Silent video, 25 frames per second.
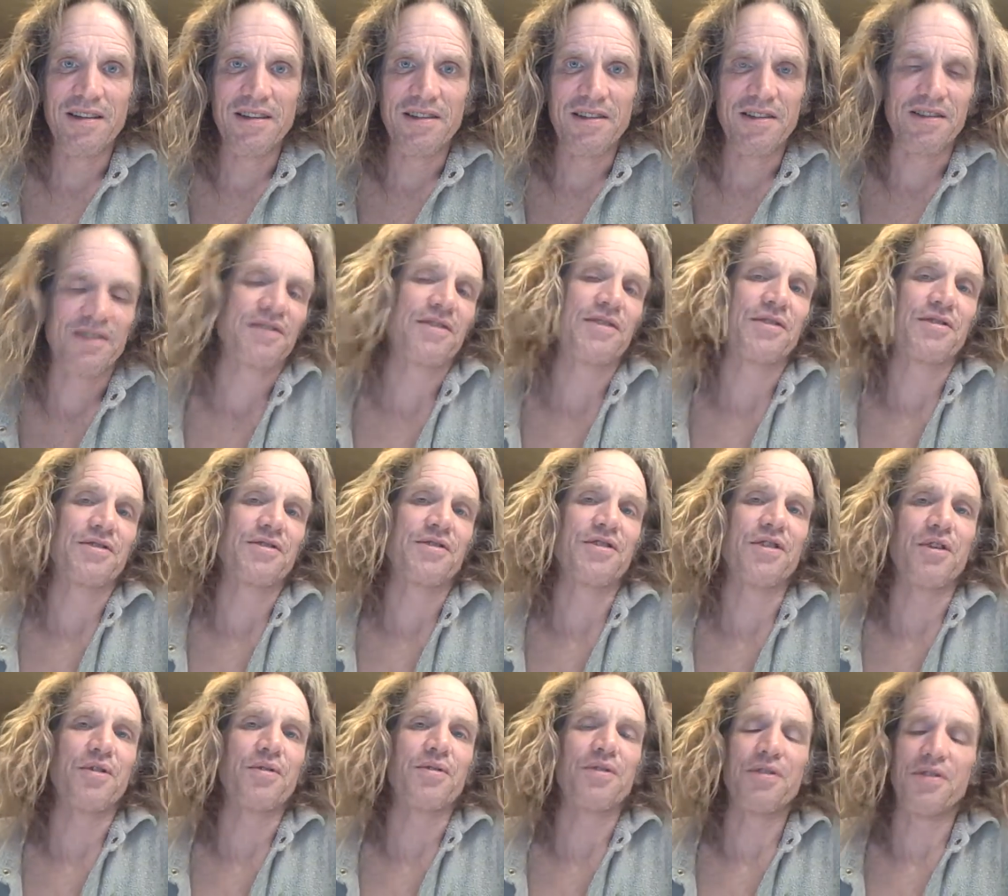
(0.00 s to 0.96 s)

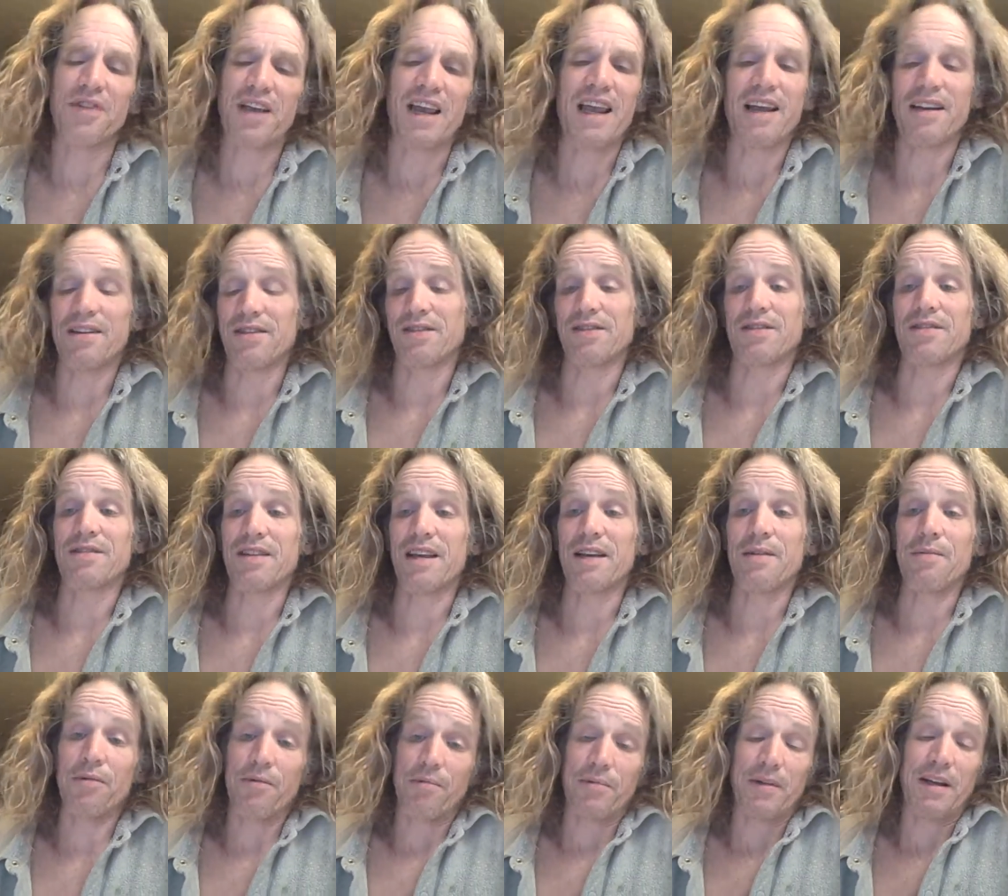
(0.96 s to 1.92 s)
You can't just say,
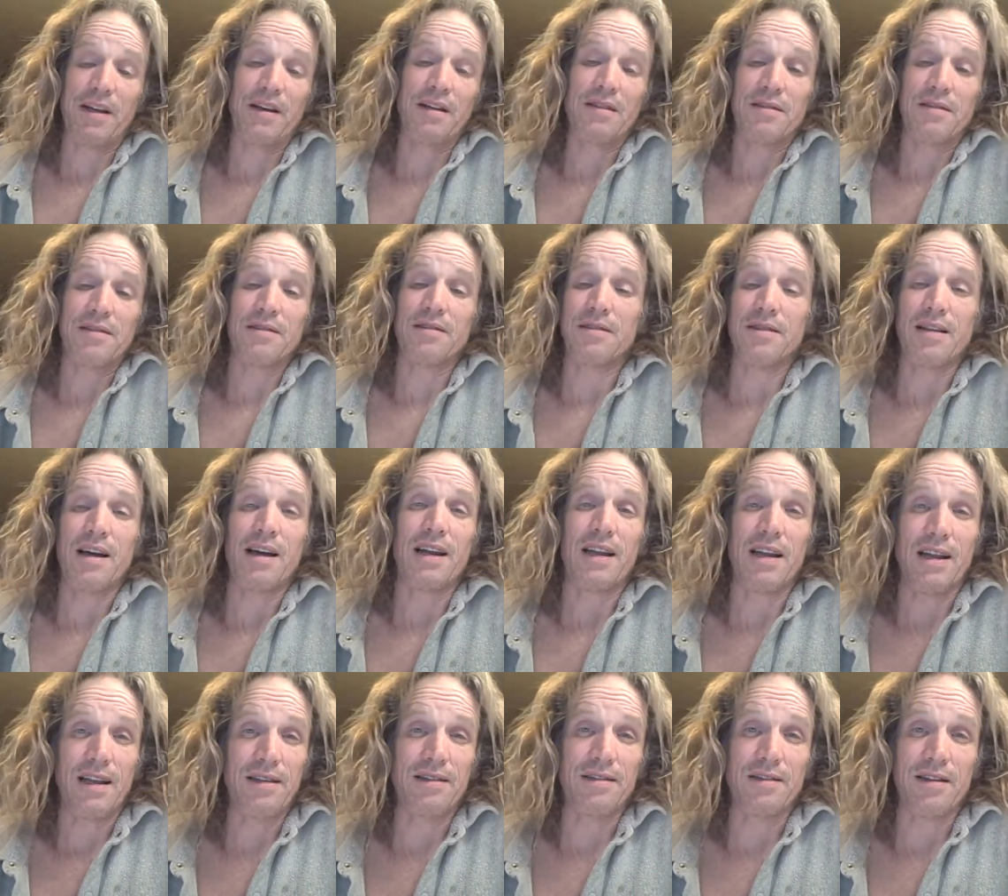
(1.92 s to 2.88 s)
well, because it's not
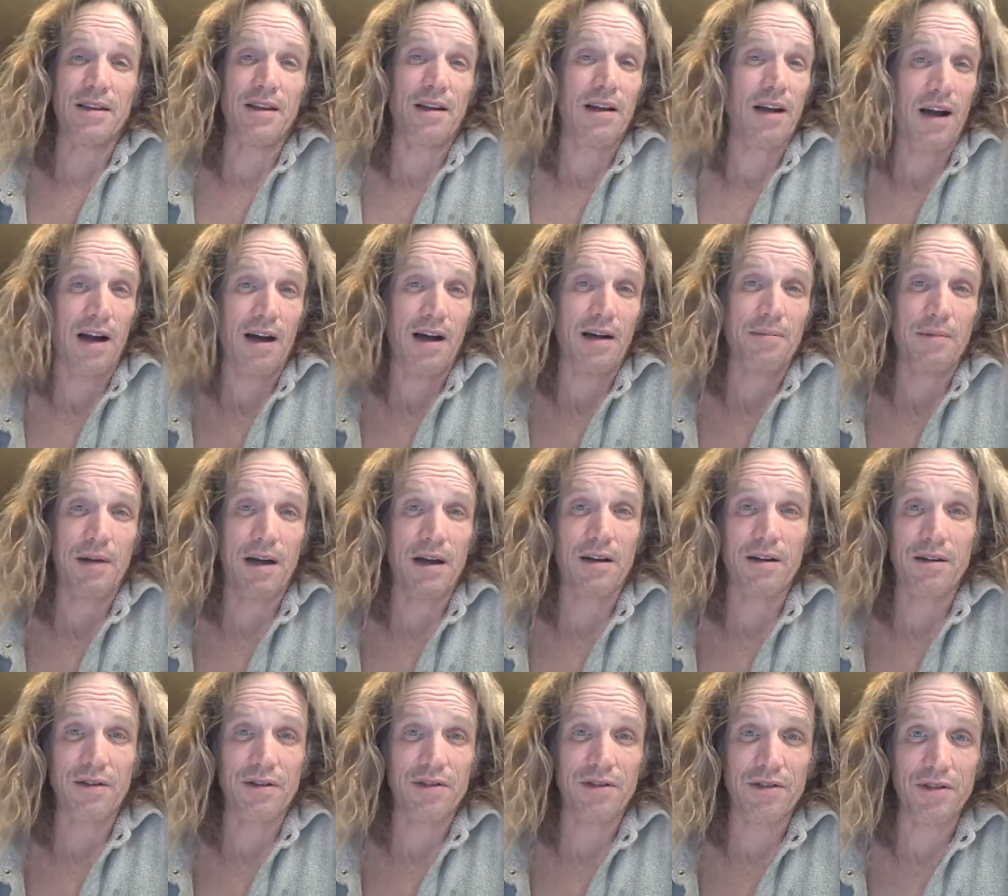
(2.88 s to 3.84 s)
easy, I'm not
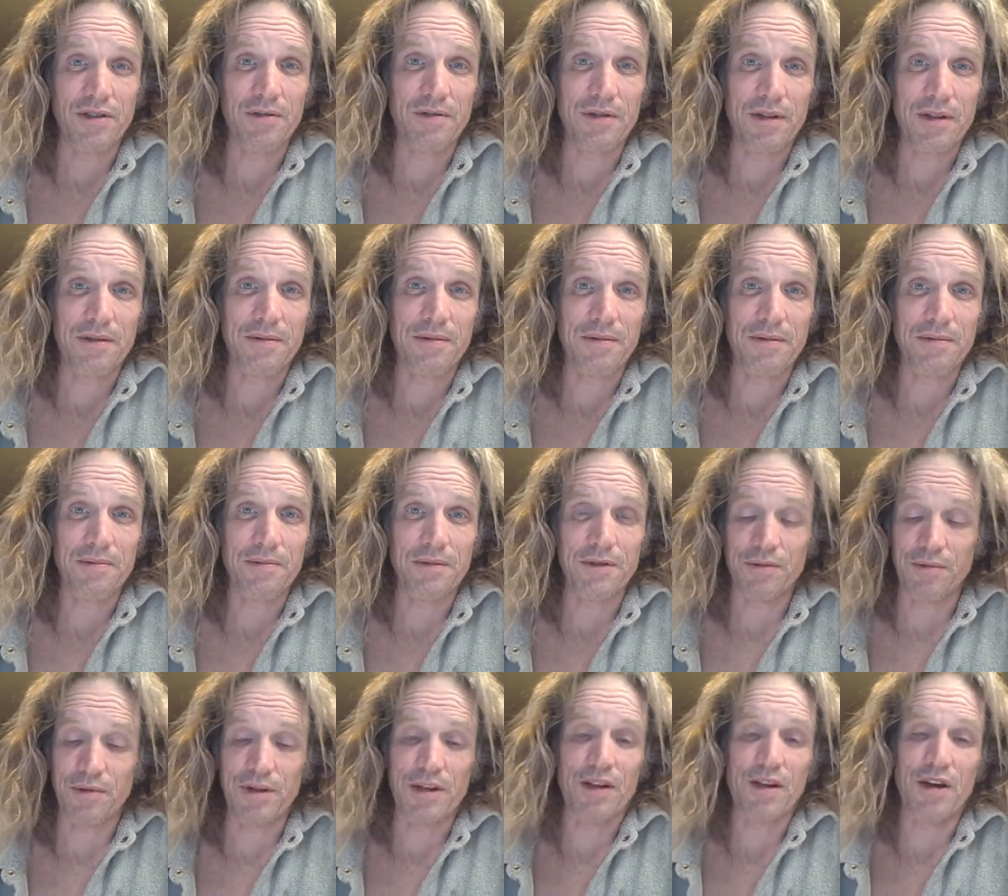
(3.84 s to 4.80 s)
going to do it,
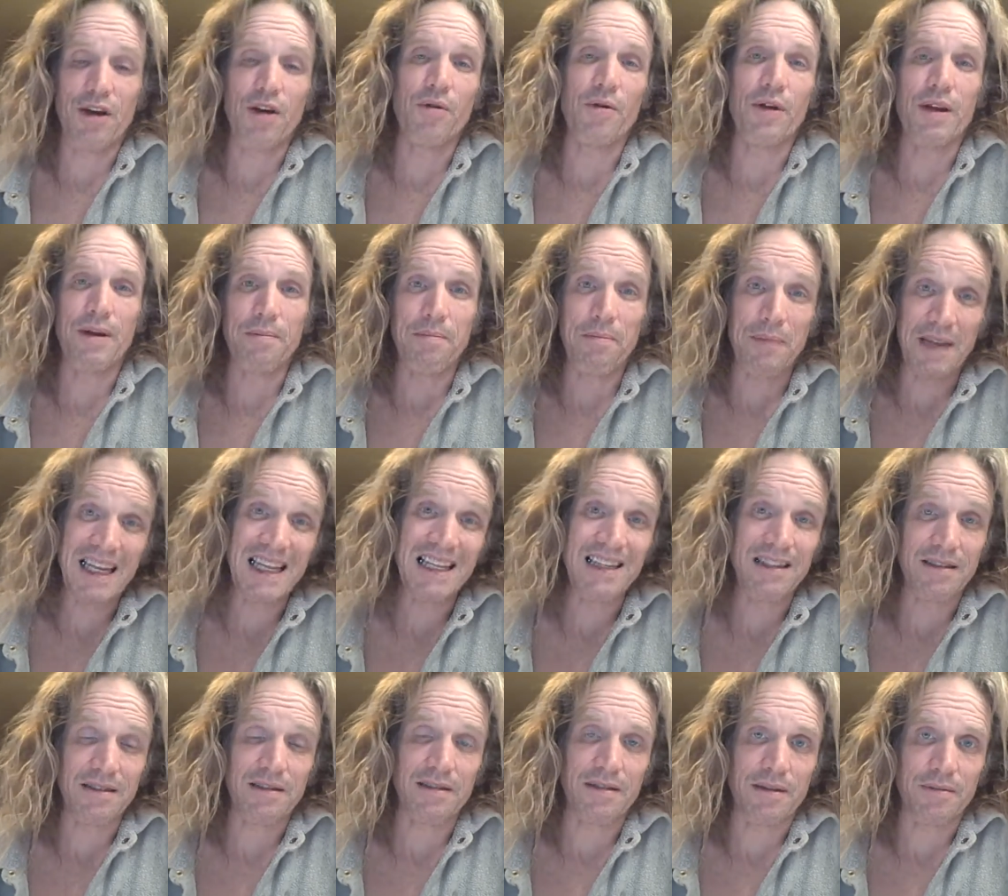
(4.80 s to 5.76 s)
because we know it
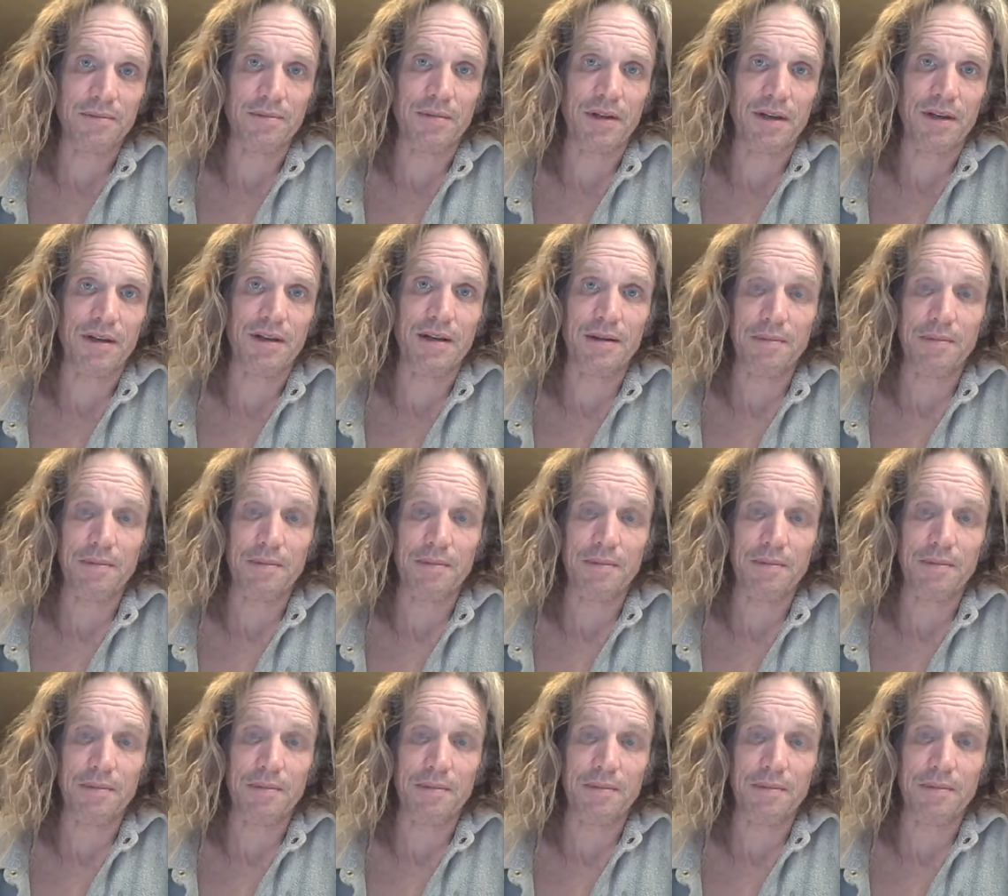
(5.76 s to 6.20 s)
means something.